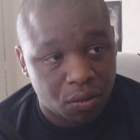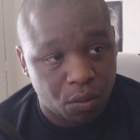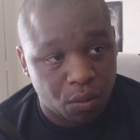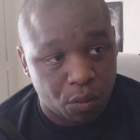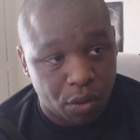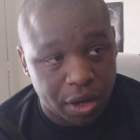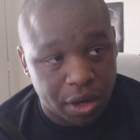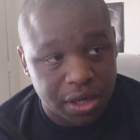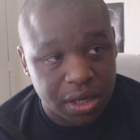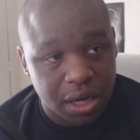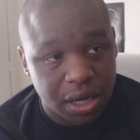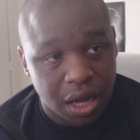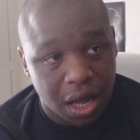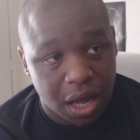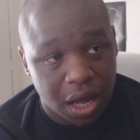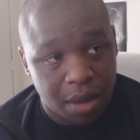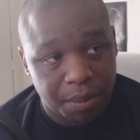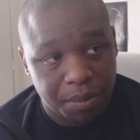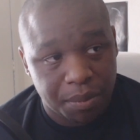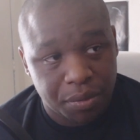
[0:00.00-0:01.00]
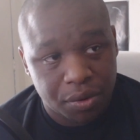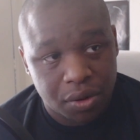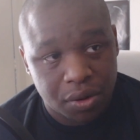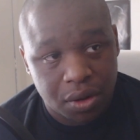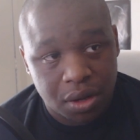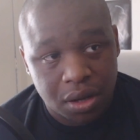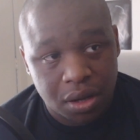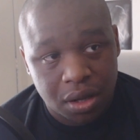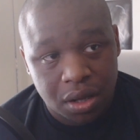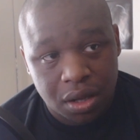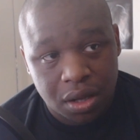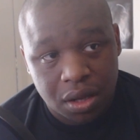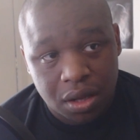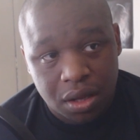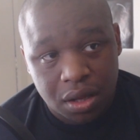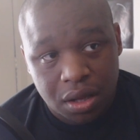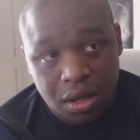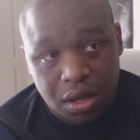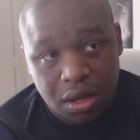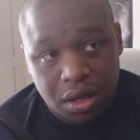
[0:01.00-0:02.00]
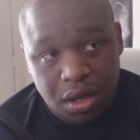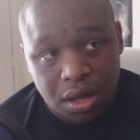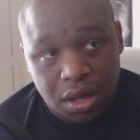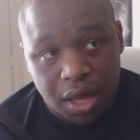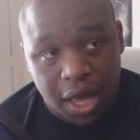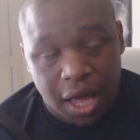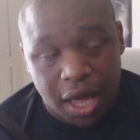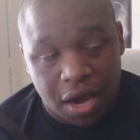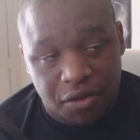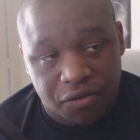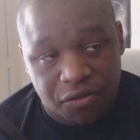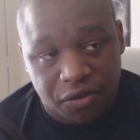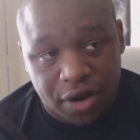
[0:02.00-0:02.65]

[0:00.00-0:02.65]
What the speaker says: one cop had